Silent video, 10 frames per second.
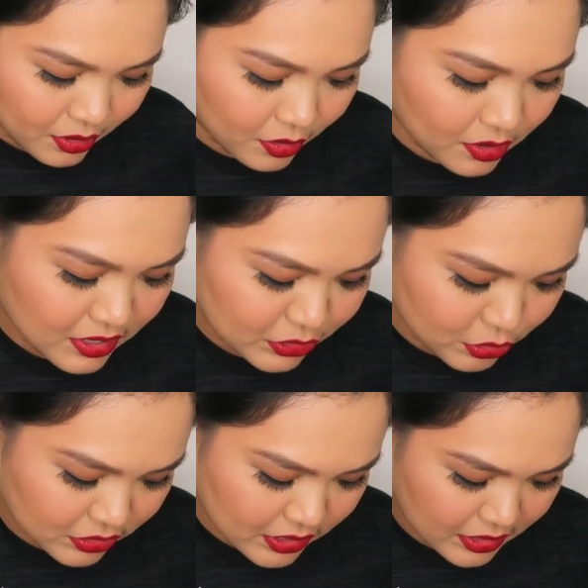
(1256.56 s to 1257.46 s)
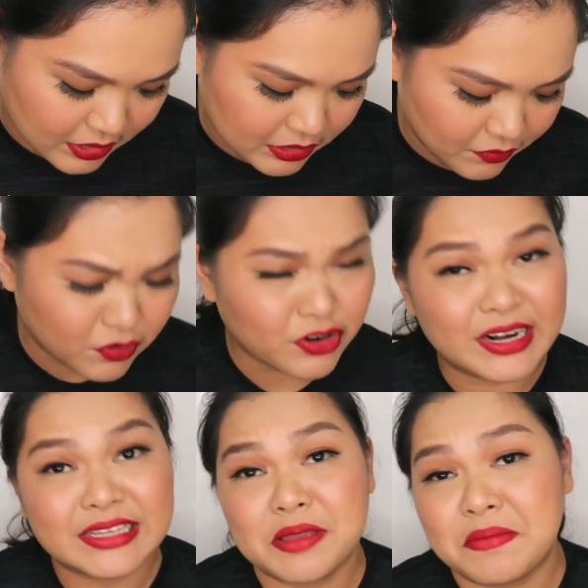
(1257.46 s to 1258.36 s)
Okay, so sa
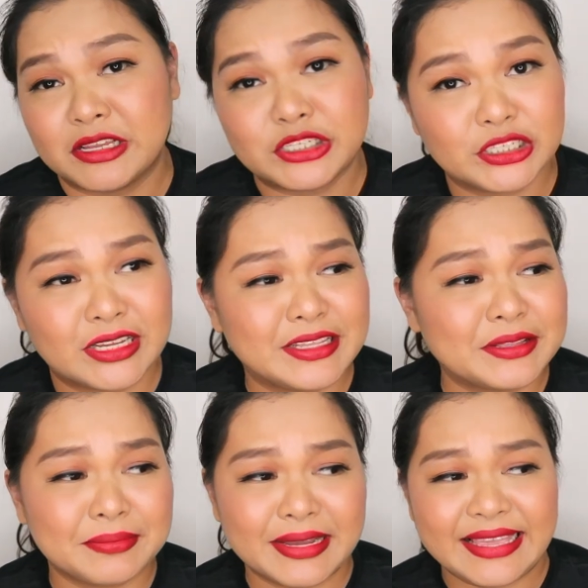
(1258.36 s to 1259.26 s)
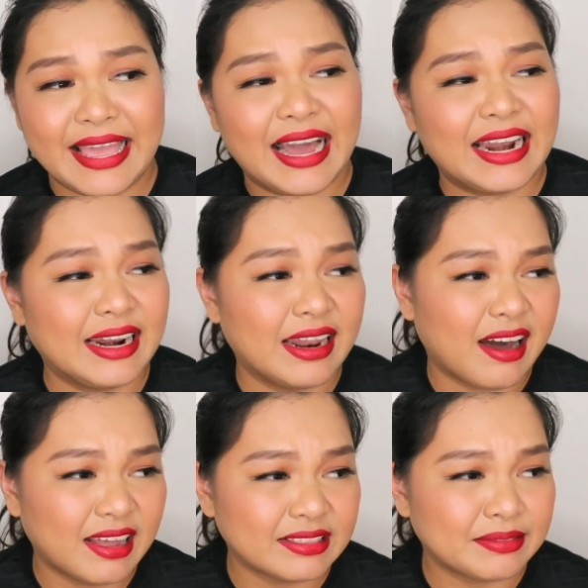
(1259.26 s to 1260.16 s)
Sephora, as I mentioned, I didn't buy a
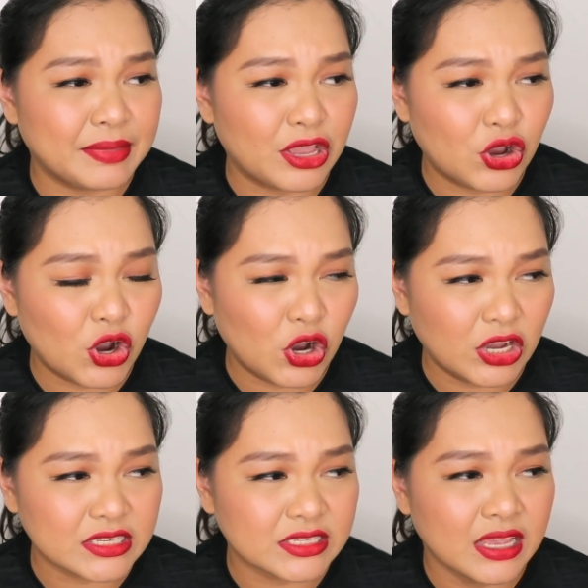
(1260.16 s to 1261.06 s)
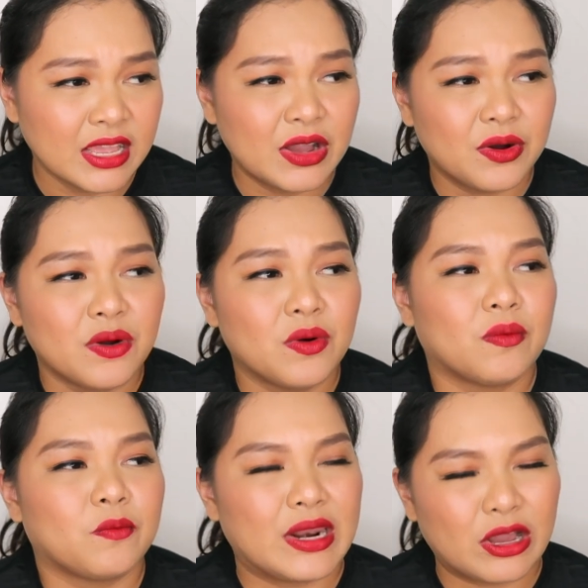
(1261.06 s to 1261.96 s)
lot because
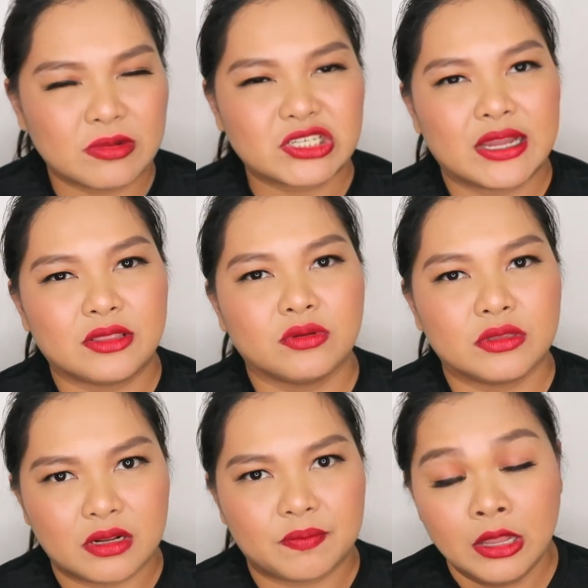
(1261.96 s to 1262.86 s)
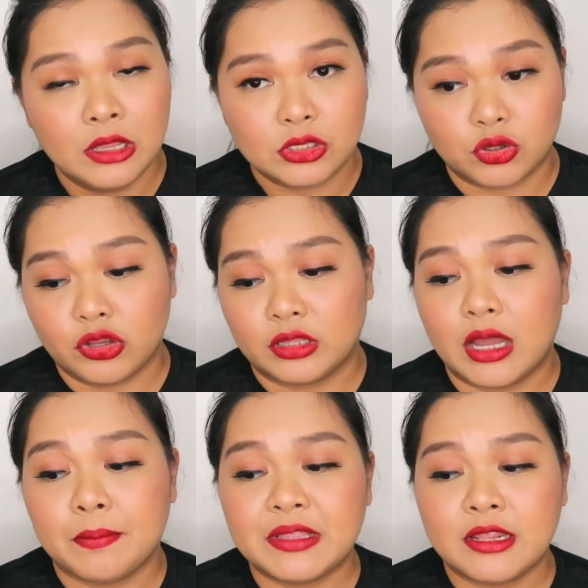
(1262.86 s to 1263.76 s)
wala akong masyadong trip. So yun,
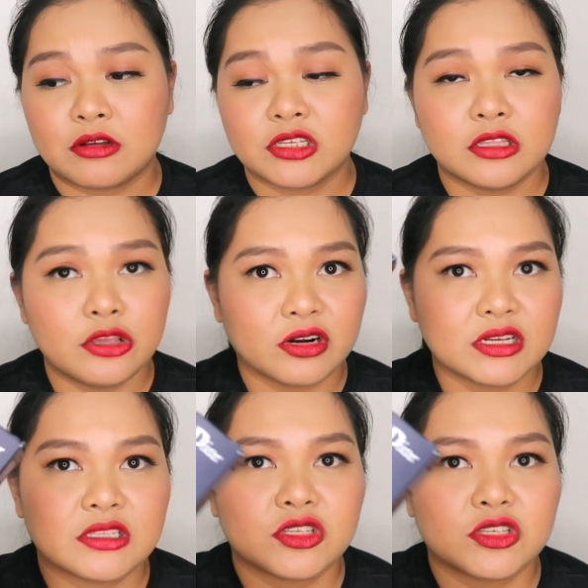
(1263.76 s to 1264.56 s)
ang binili ko sa Dior is